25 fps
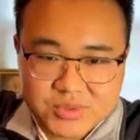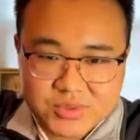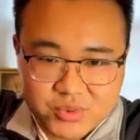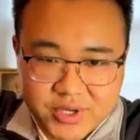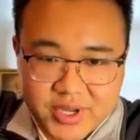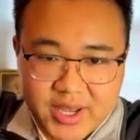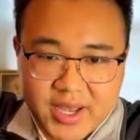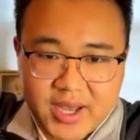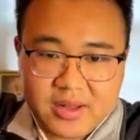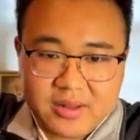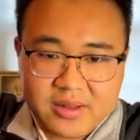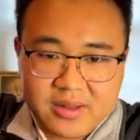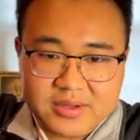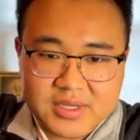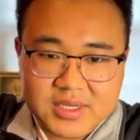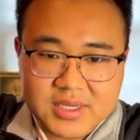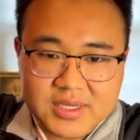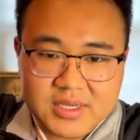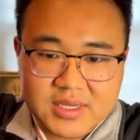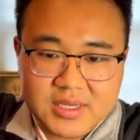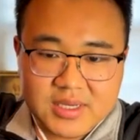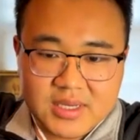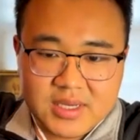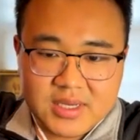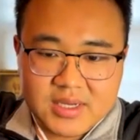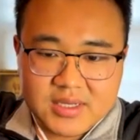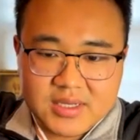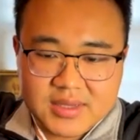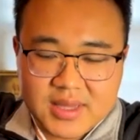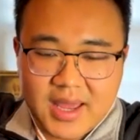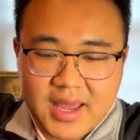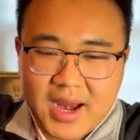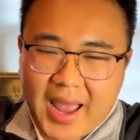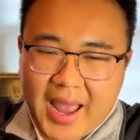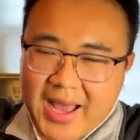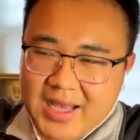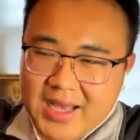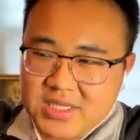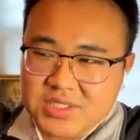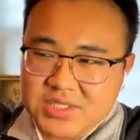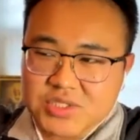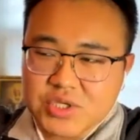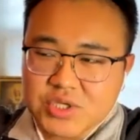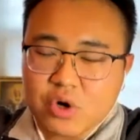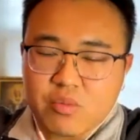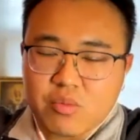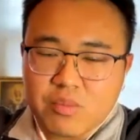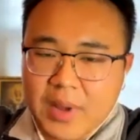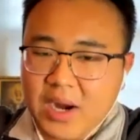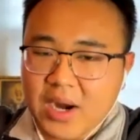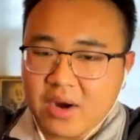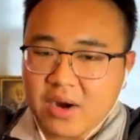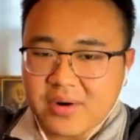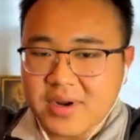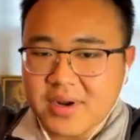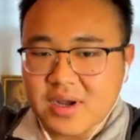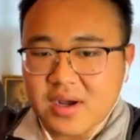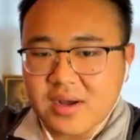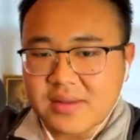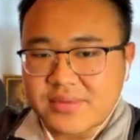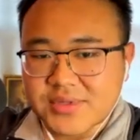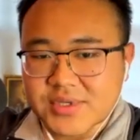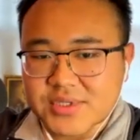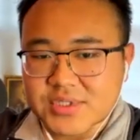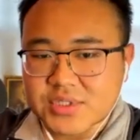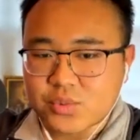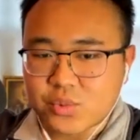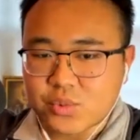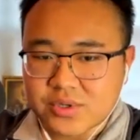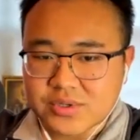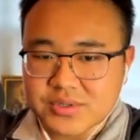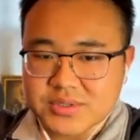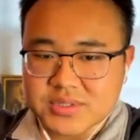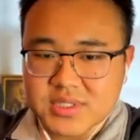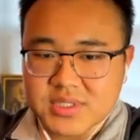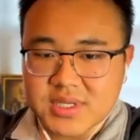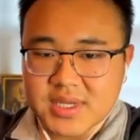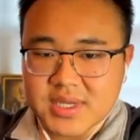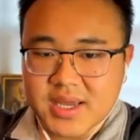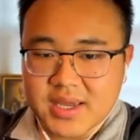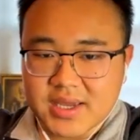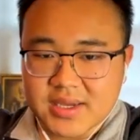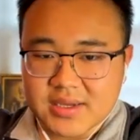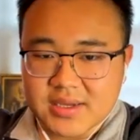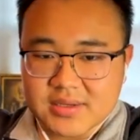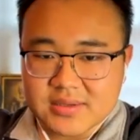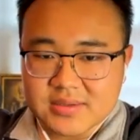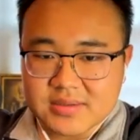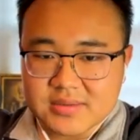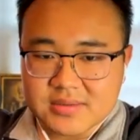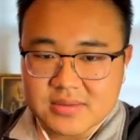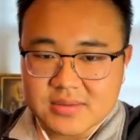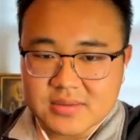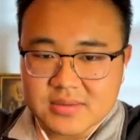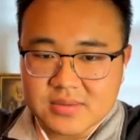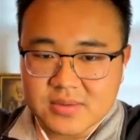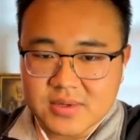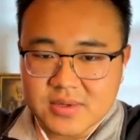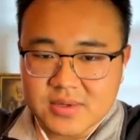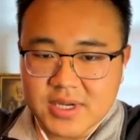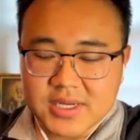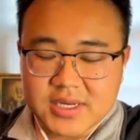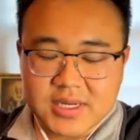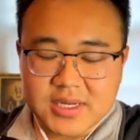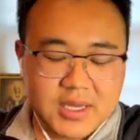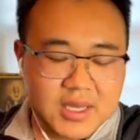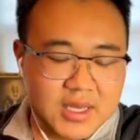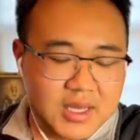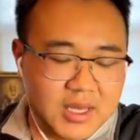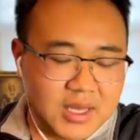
reality that has no bearing on this world today, right? right.